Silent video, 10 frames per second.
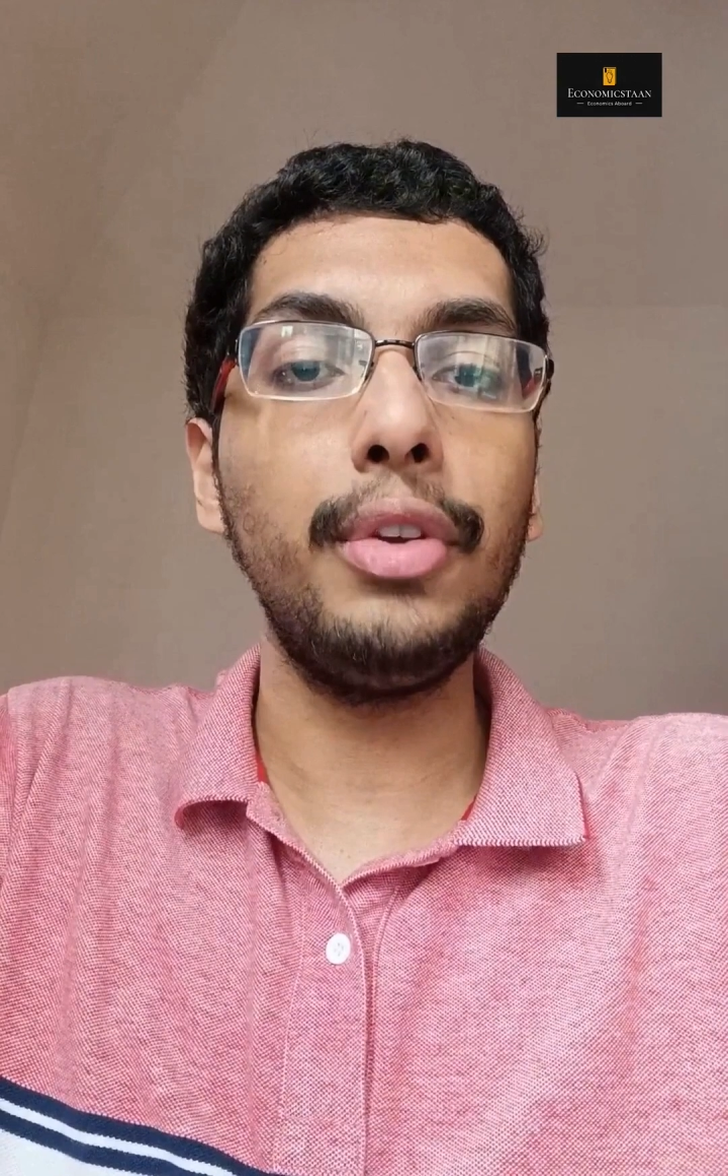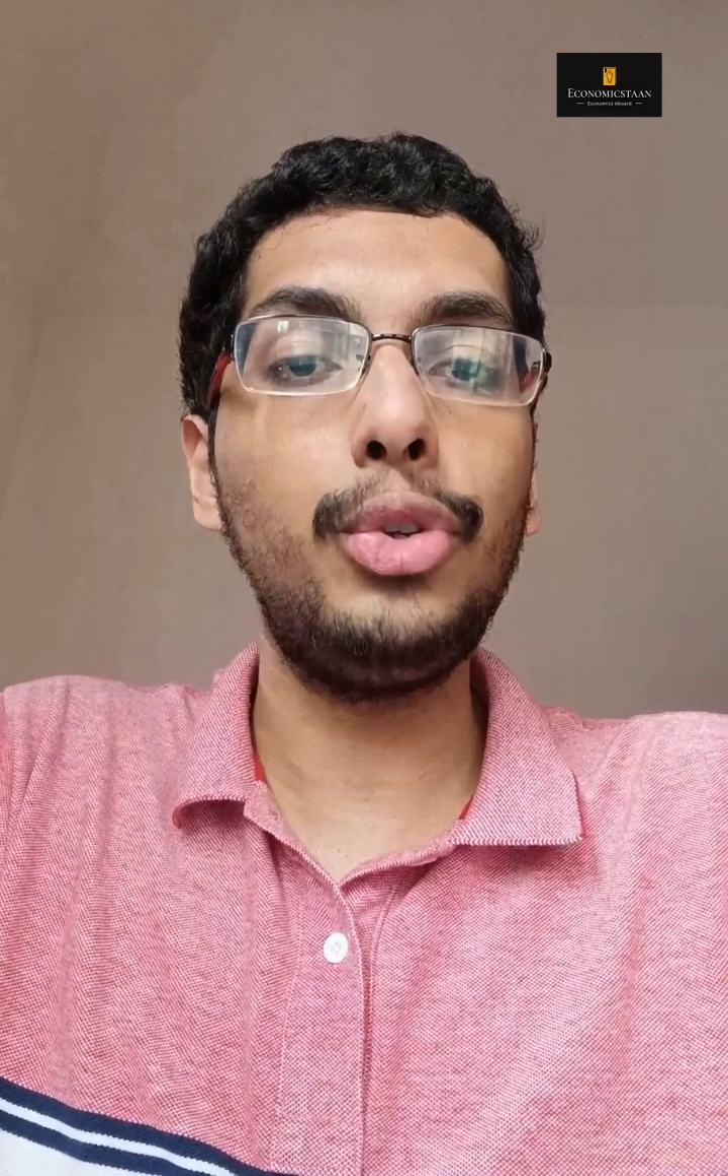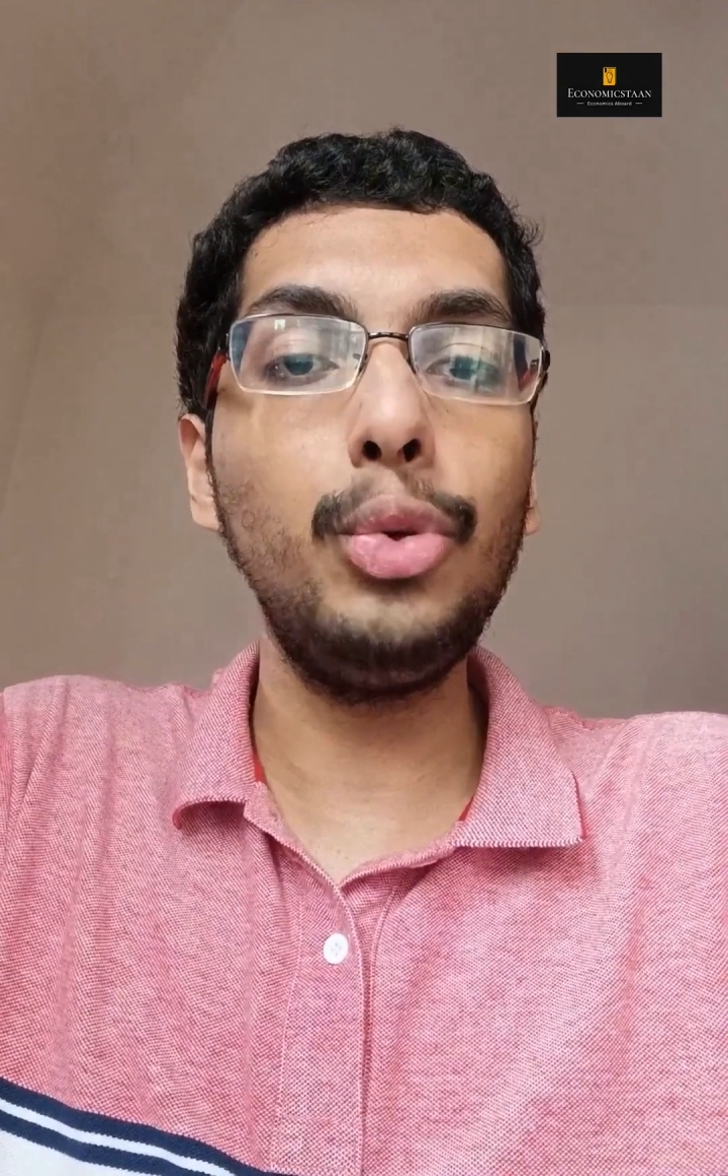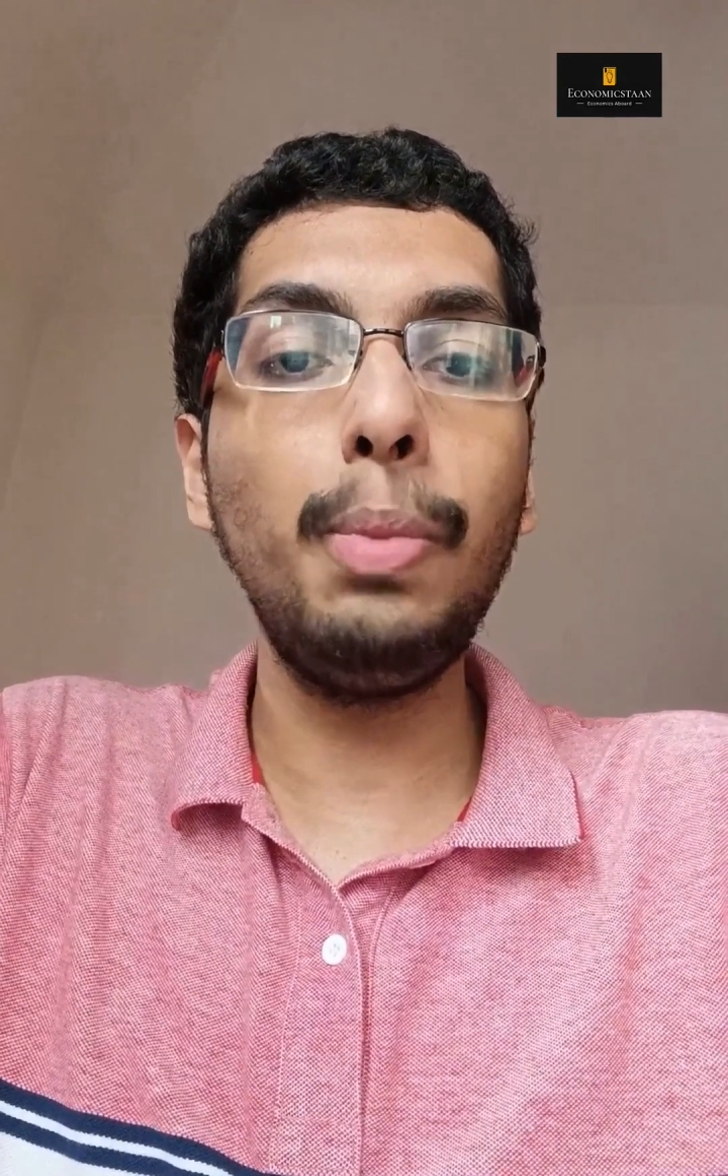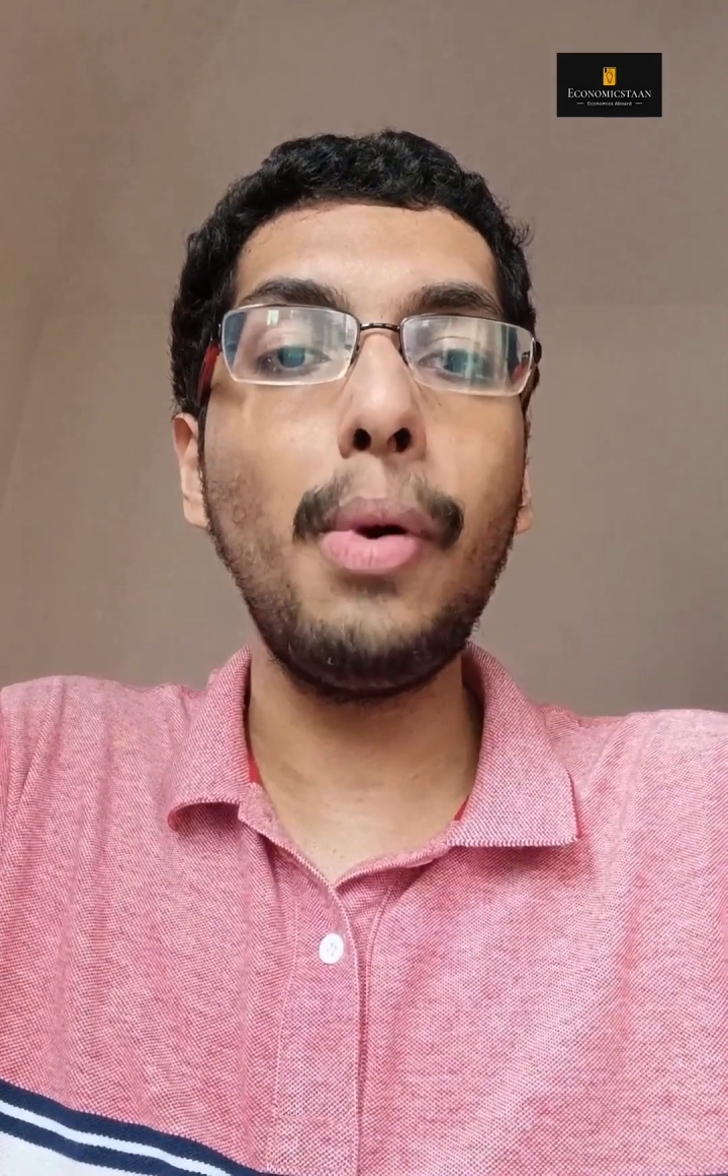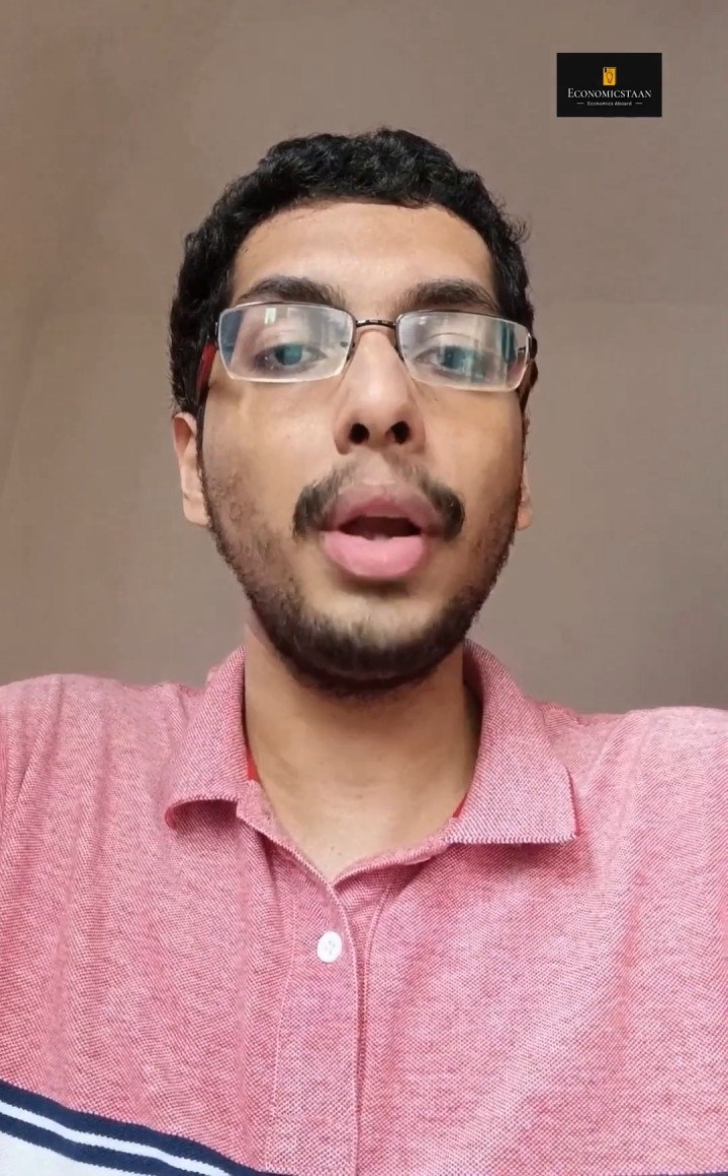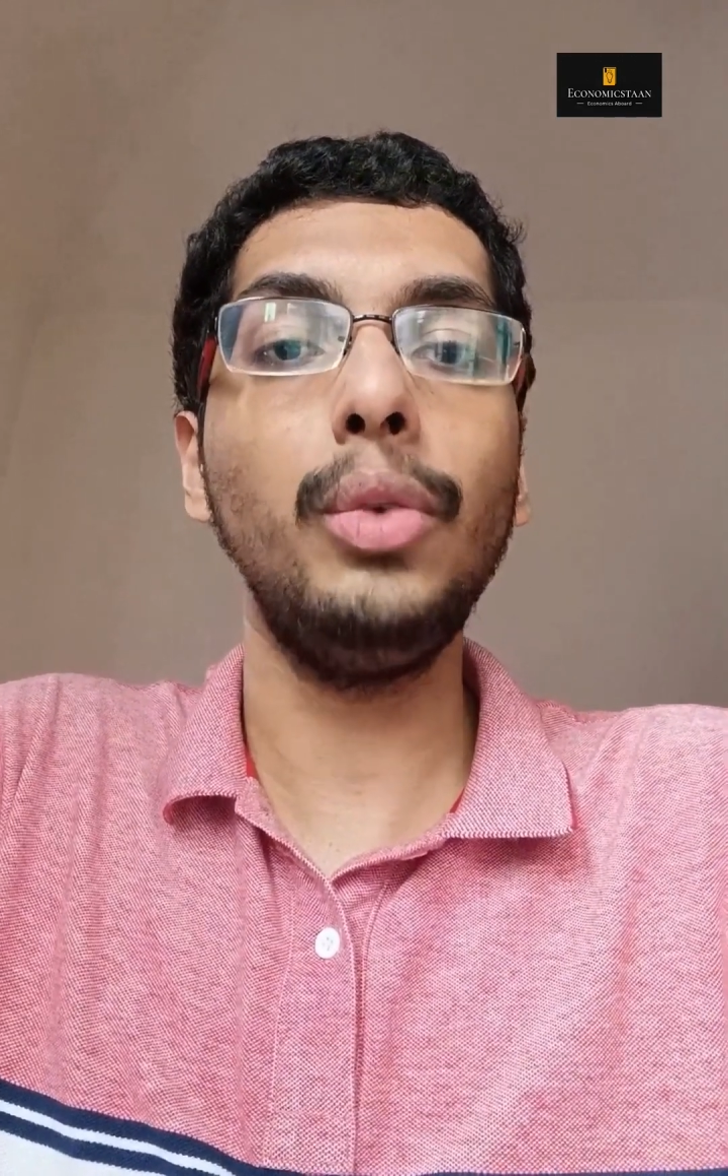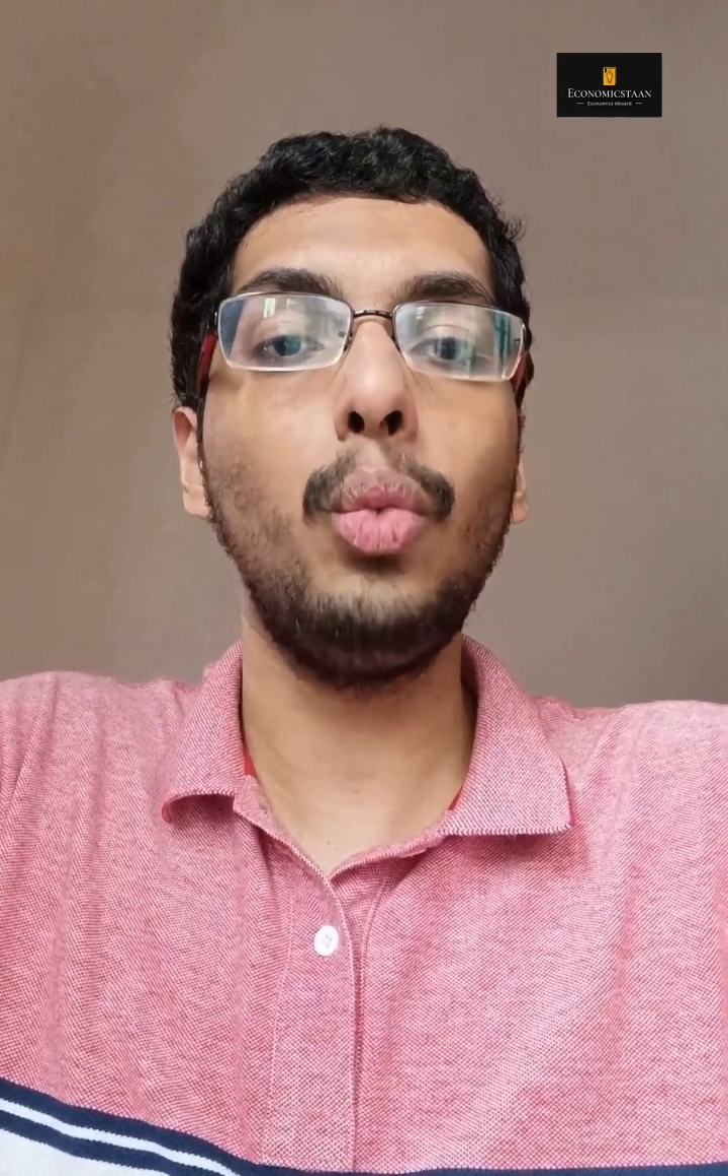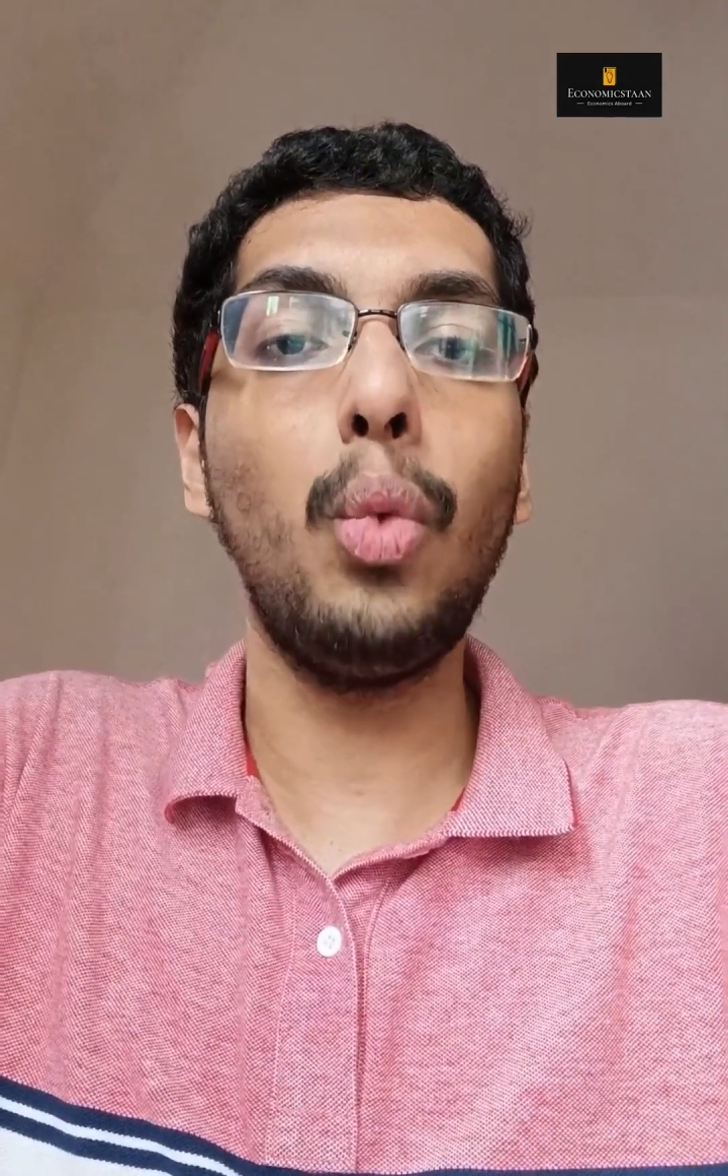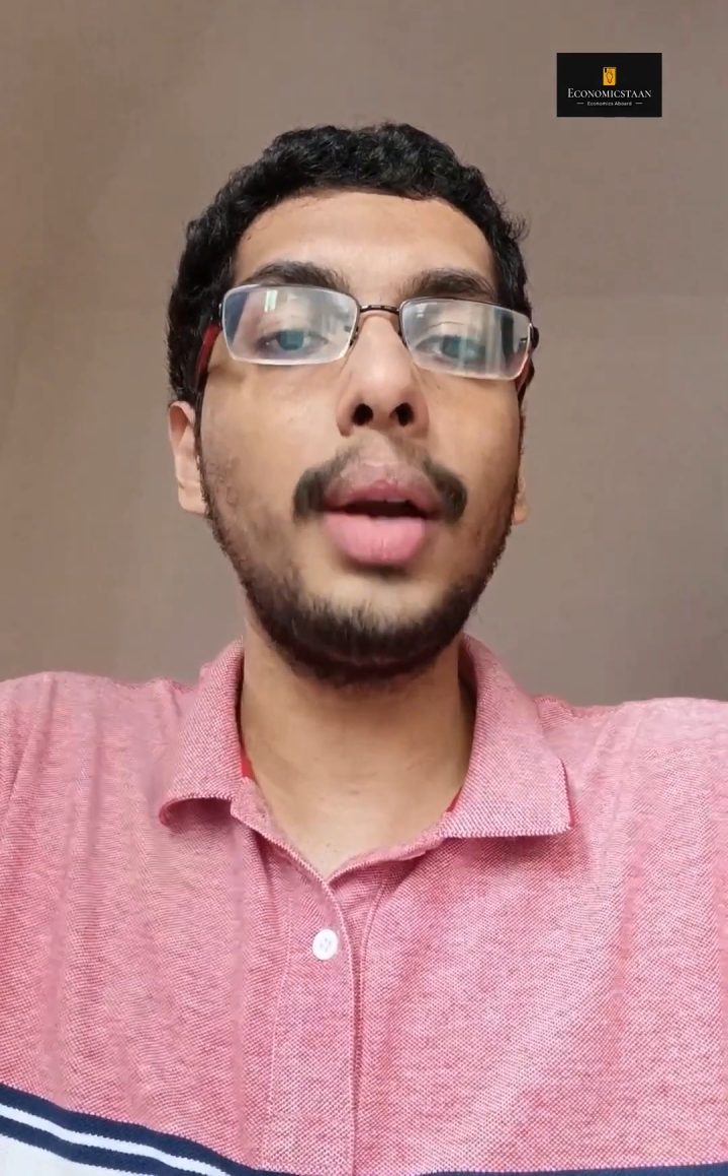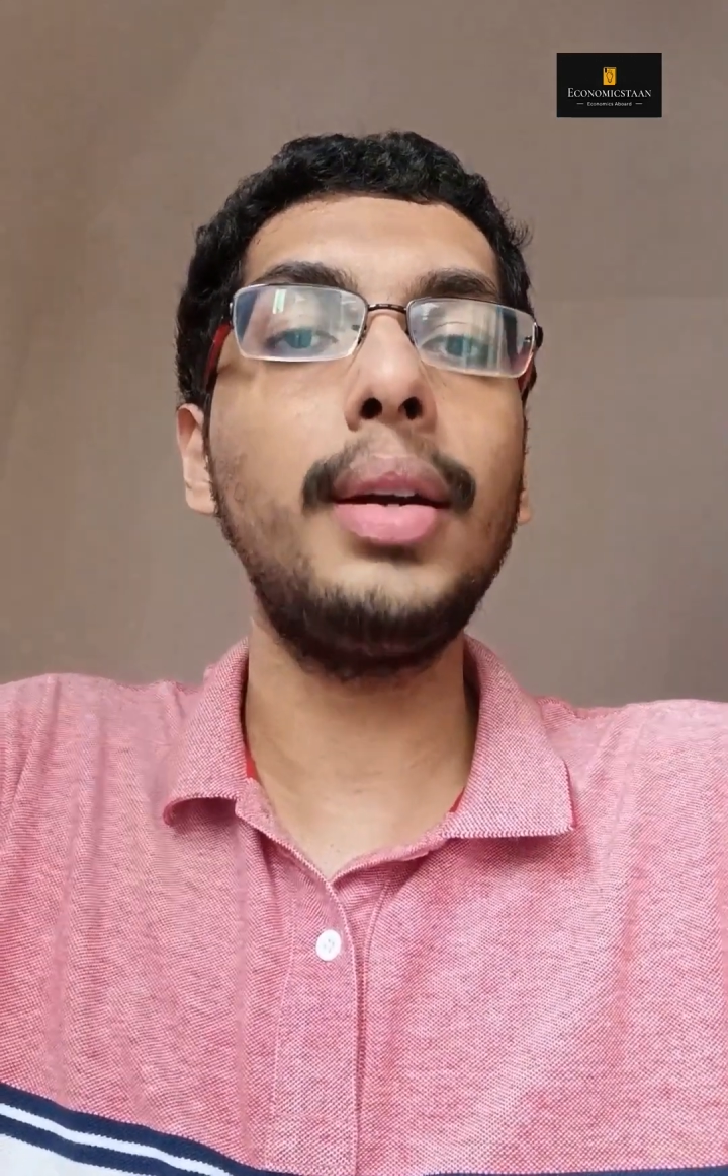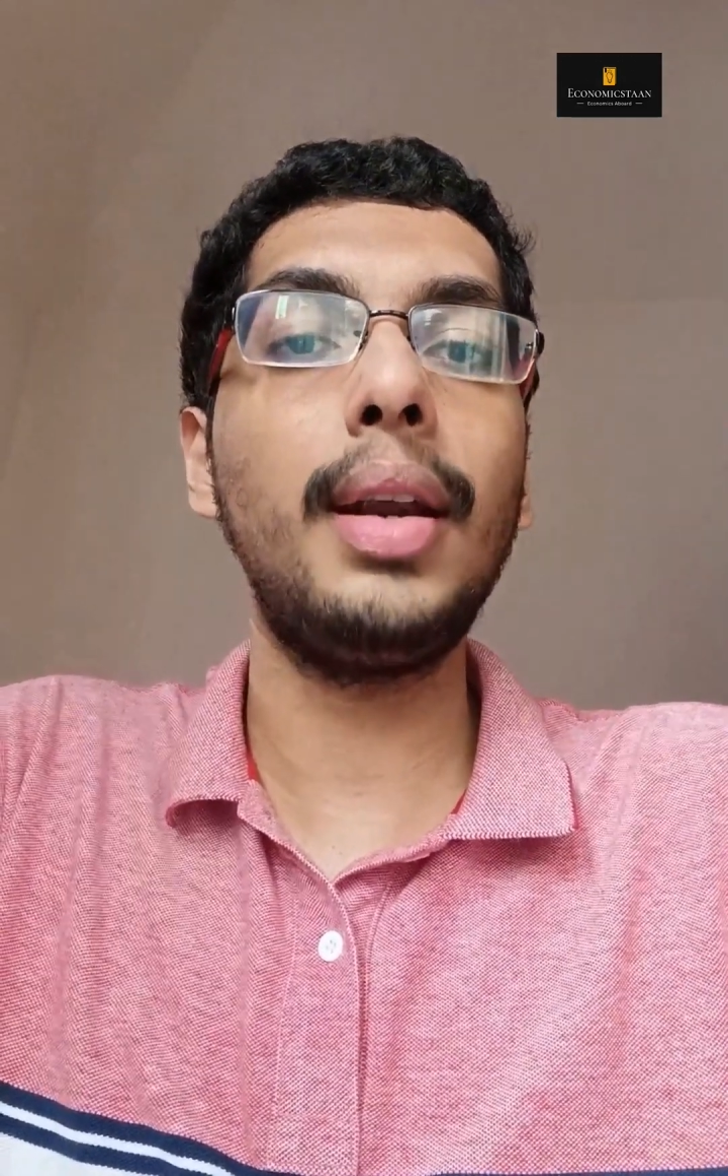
2.1